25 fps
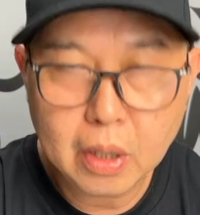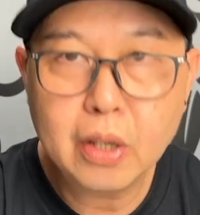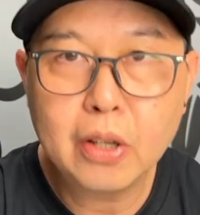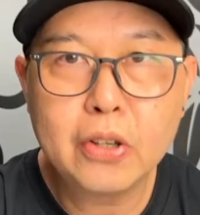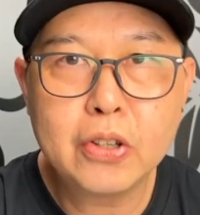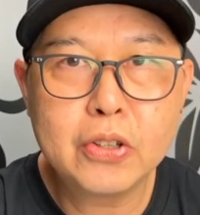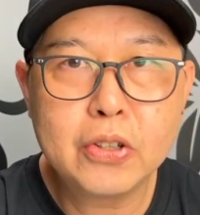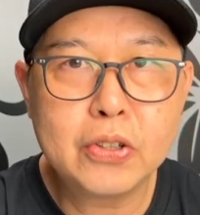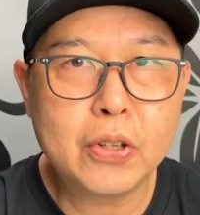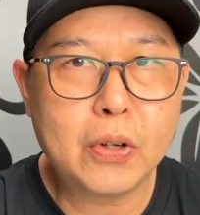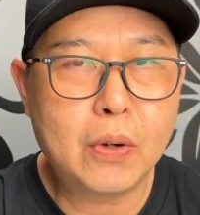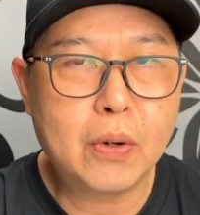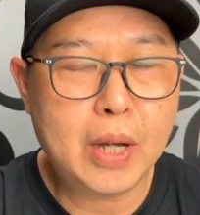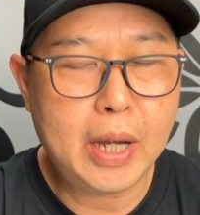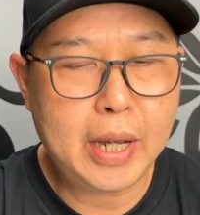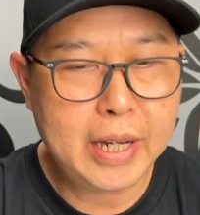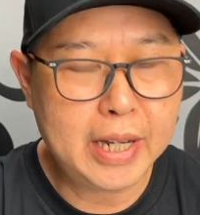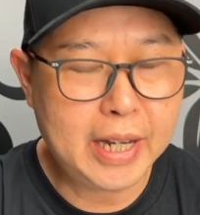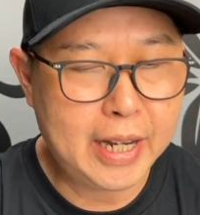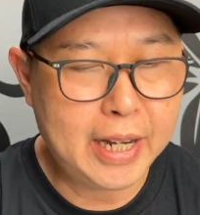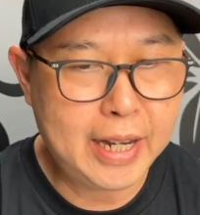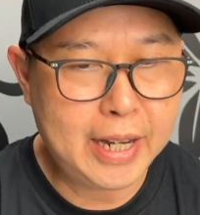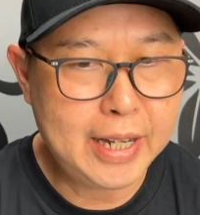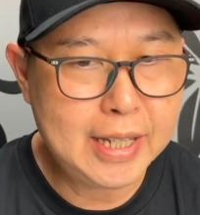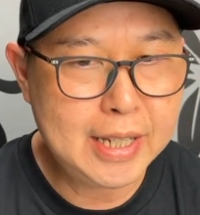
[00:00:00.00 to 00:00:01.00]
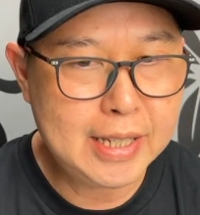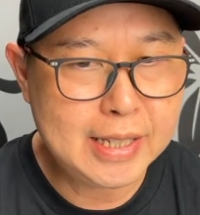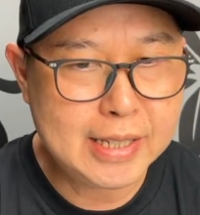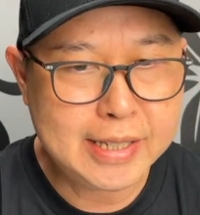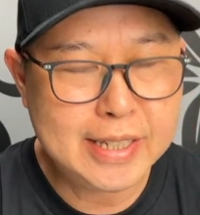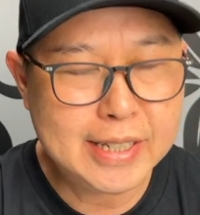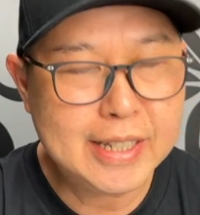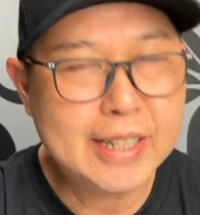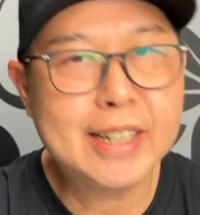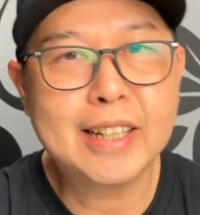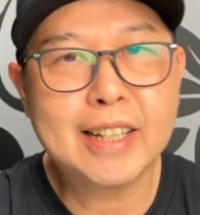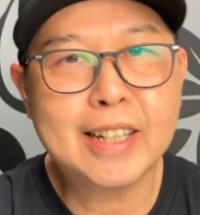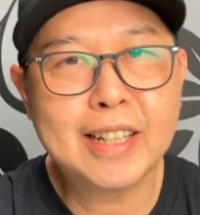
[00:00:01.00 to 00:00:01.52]
So hi
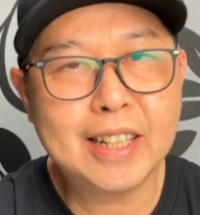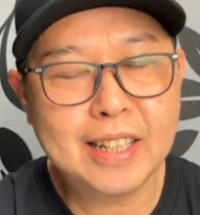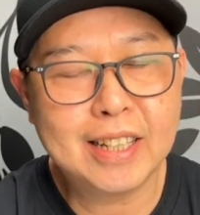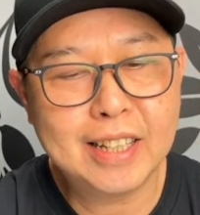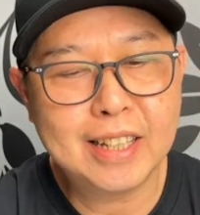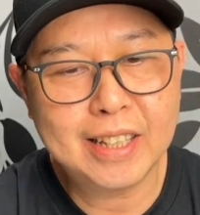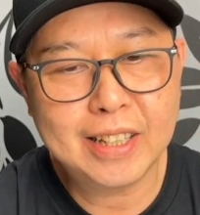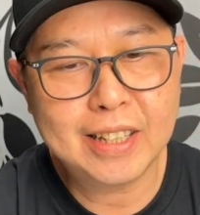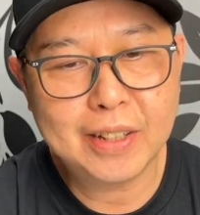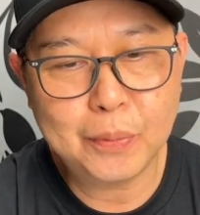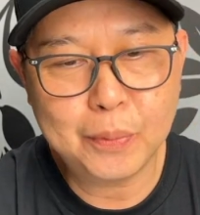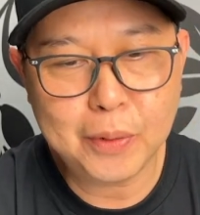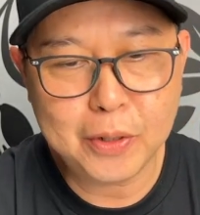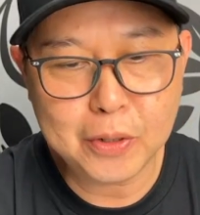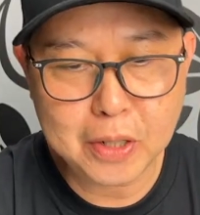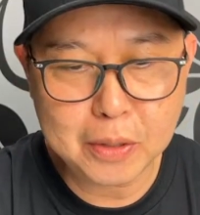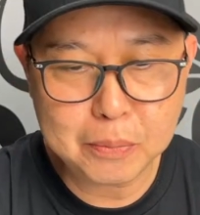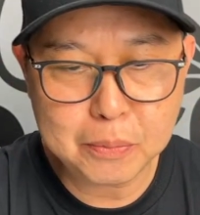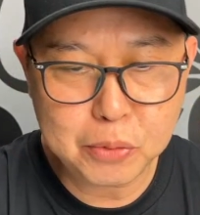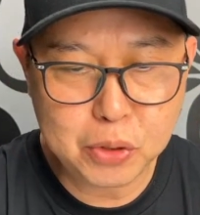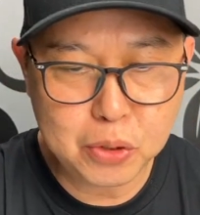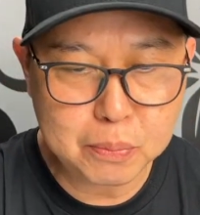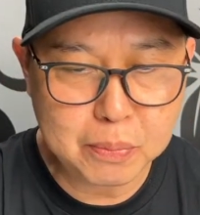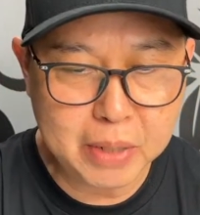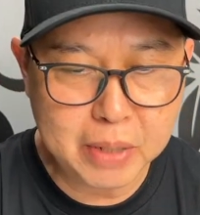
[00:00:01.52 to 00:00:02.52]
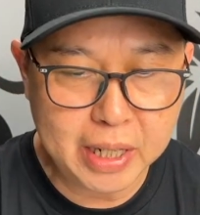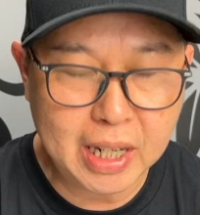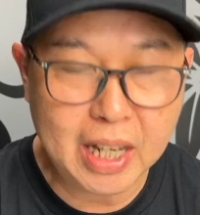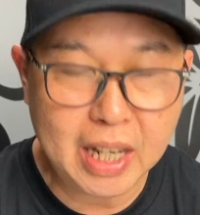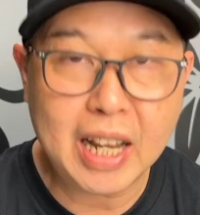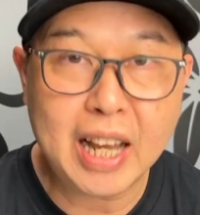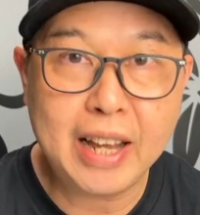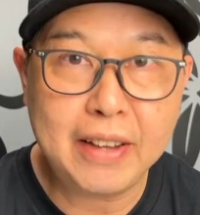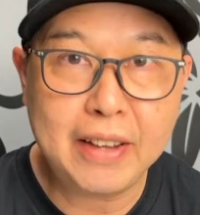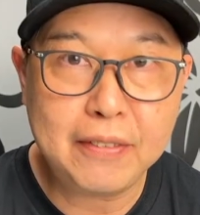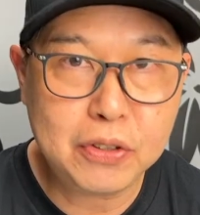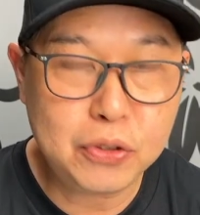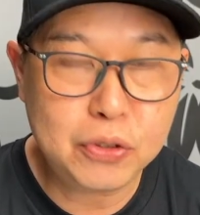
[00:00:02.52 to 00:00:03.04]
guys, welcome to my
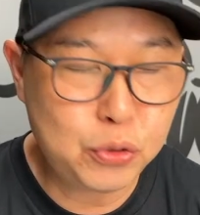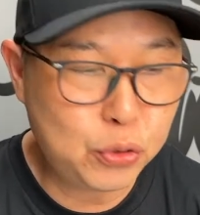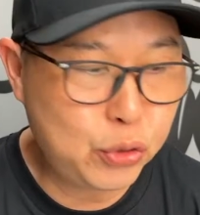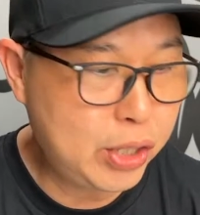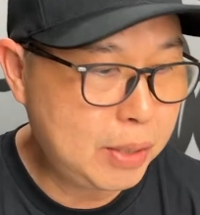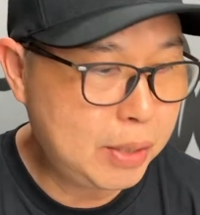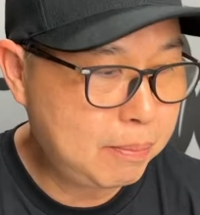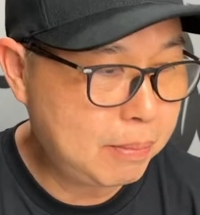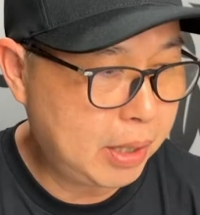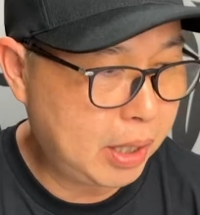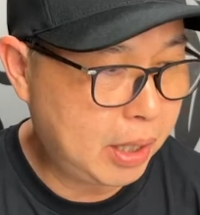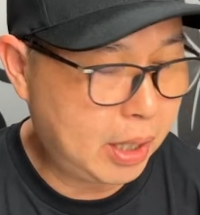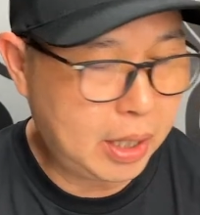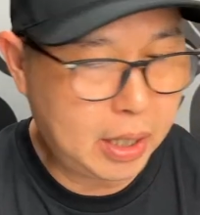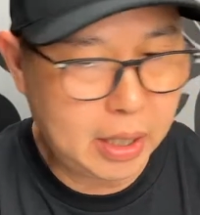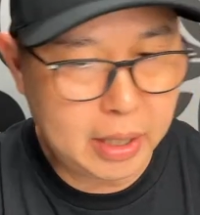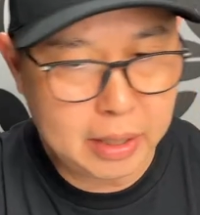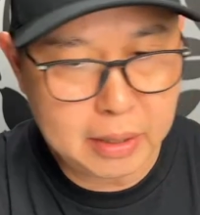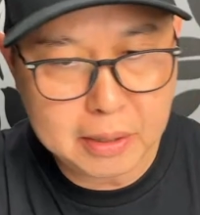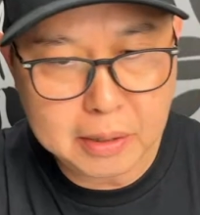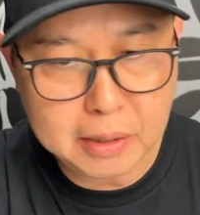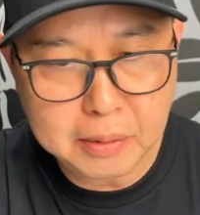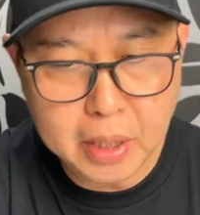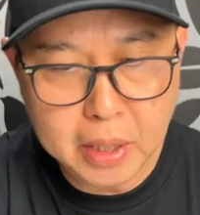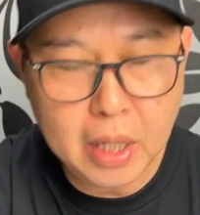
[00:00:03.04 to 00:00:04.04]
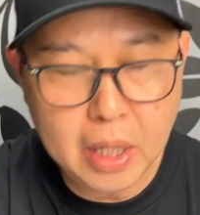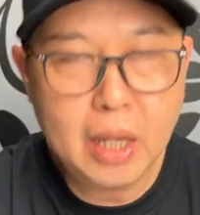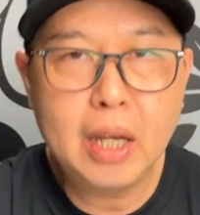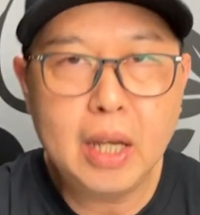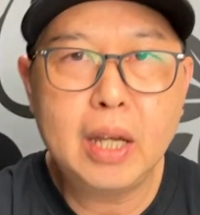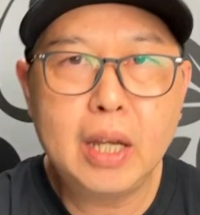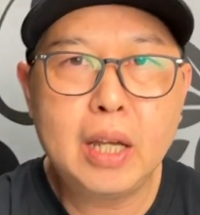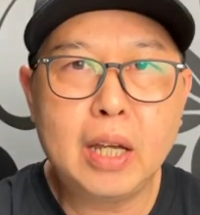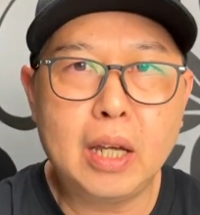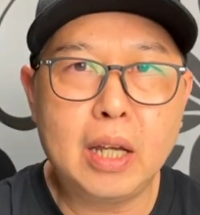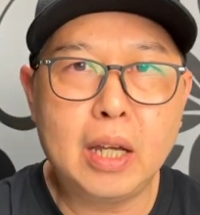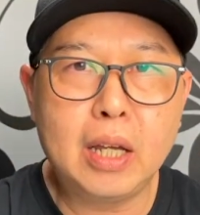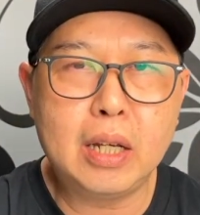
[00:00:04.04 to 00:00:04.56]
live stream, and
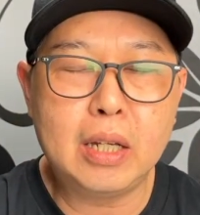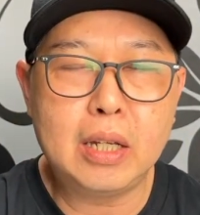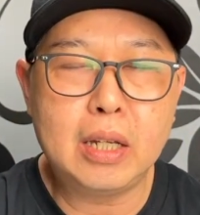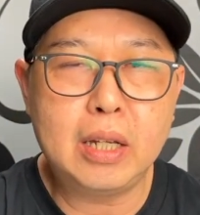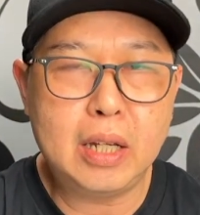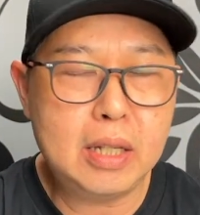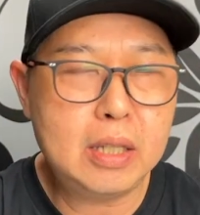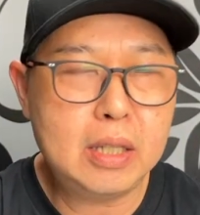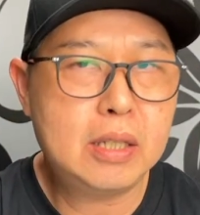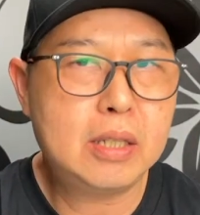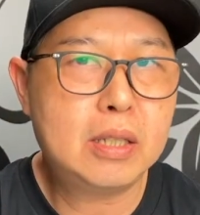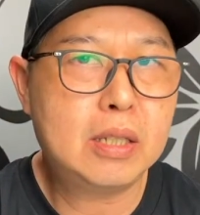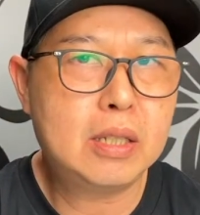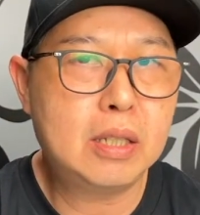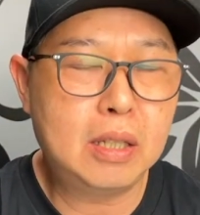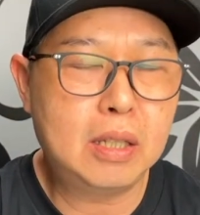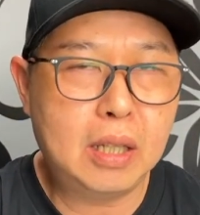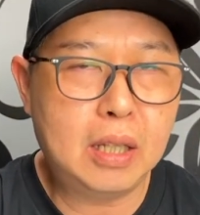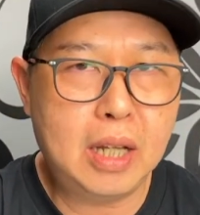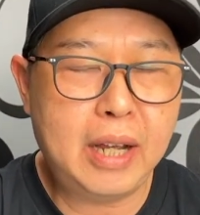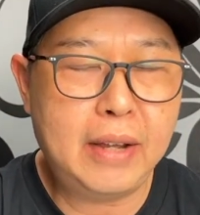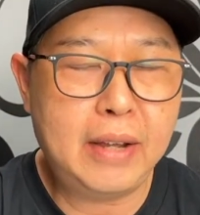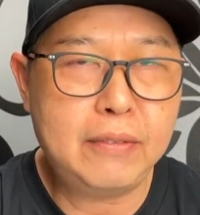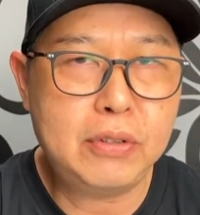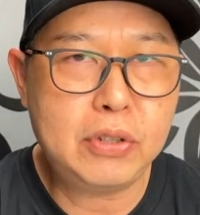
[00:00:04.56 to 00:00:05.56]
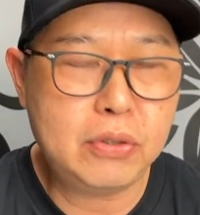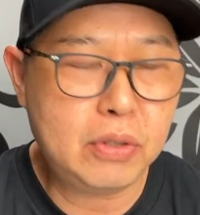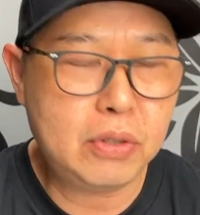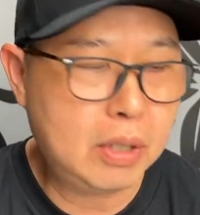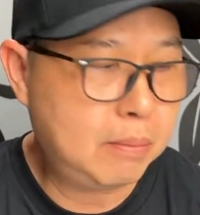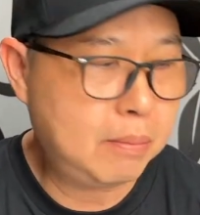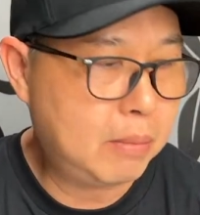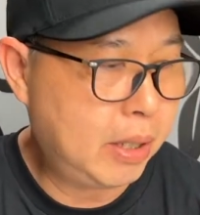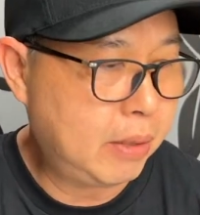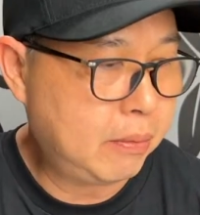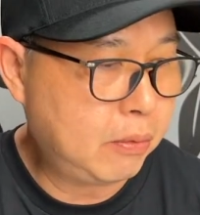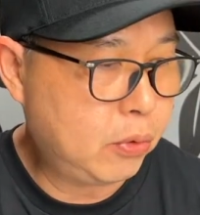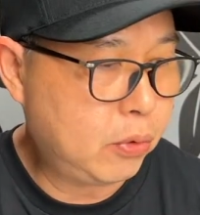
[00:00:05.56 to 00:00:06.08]
in this live
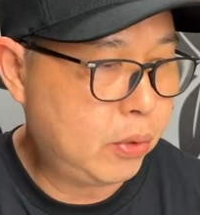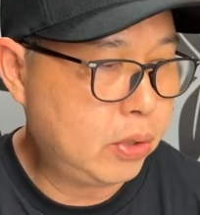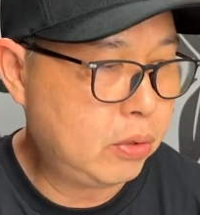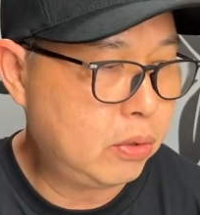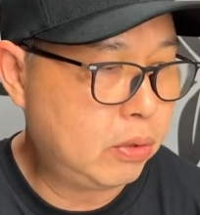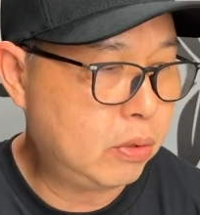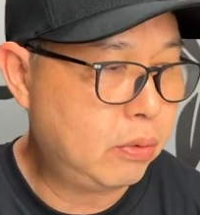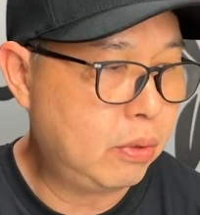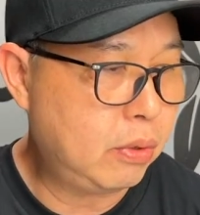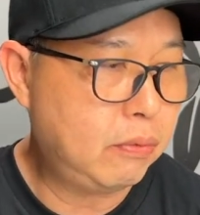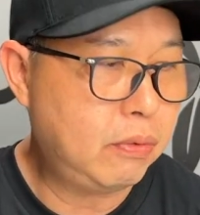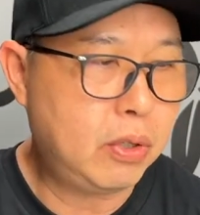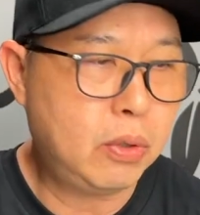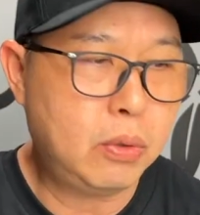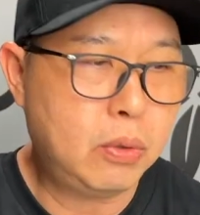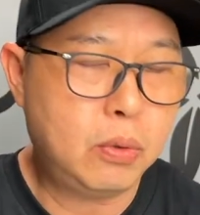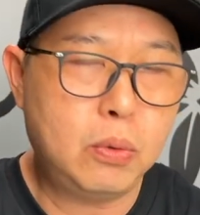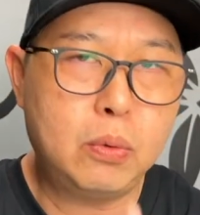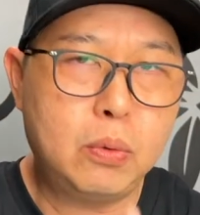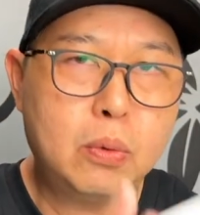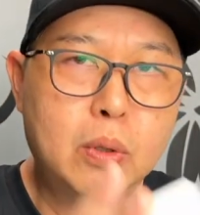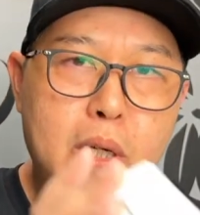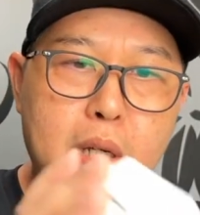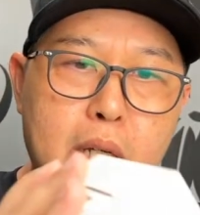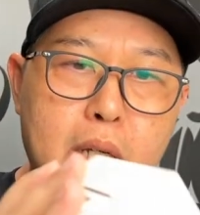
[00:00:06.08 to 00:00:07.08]
stream I'm going to review